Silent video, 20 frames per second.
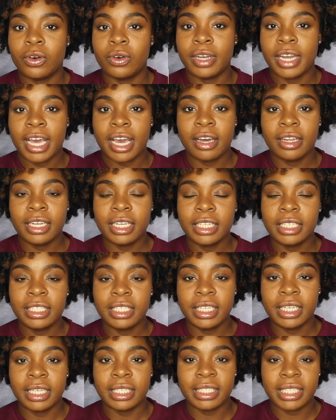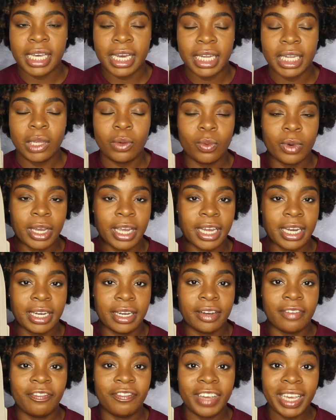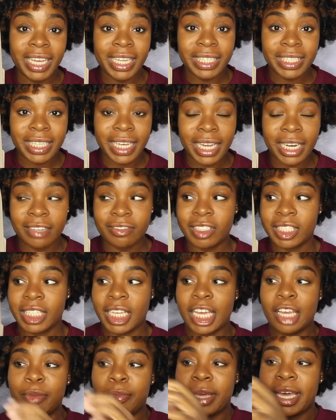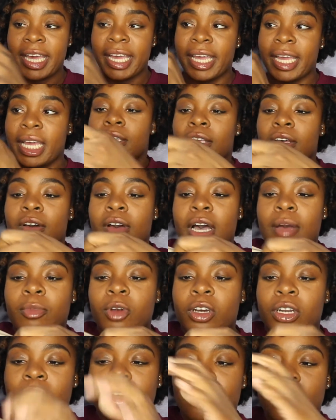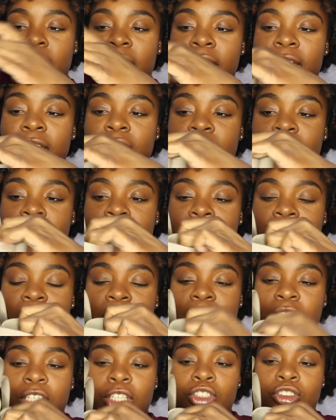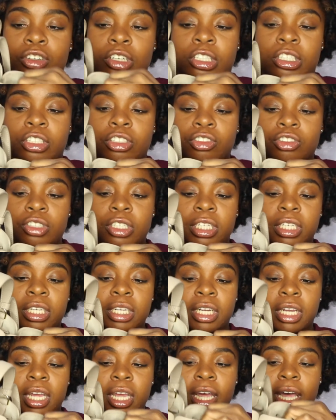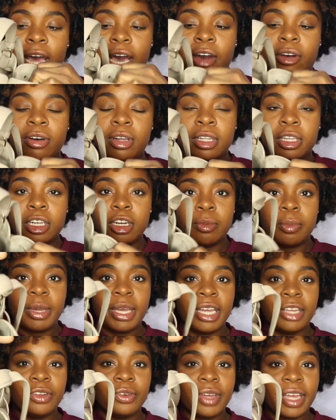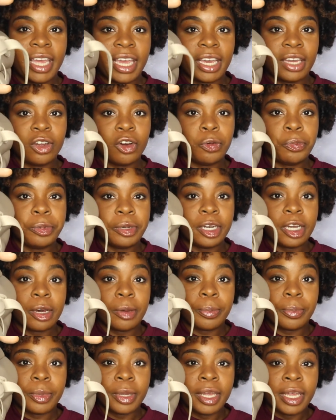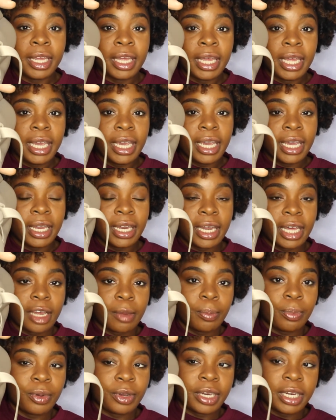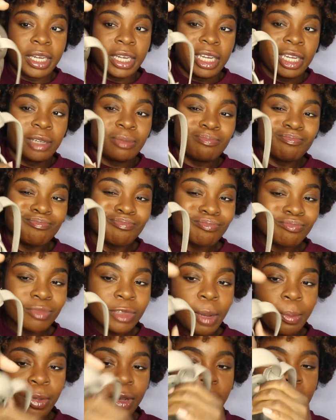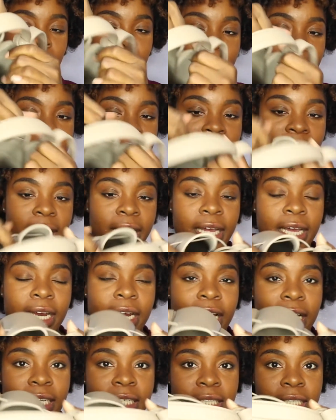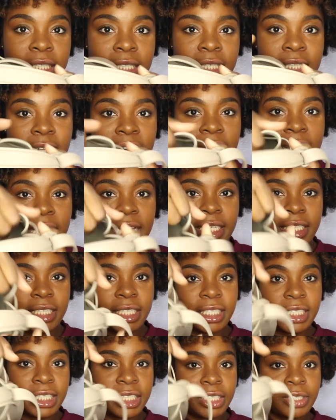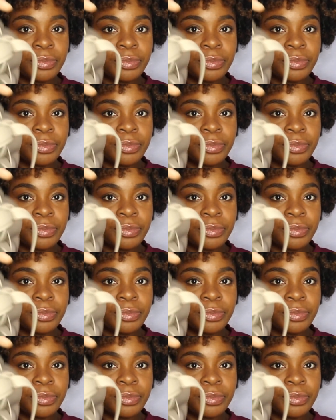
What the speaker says: now let's see exactly what can fit inside of this handbag. So I'm going to go ahead and just release the drawstring out a little bit. And you can open up it like pretty wide, a nice size here.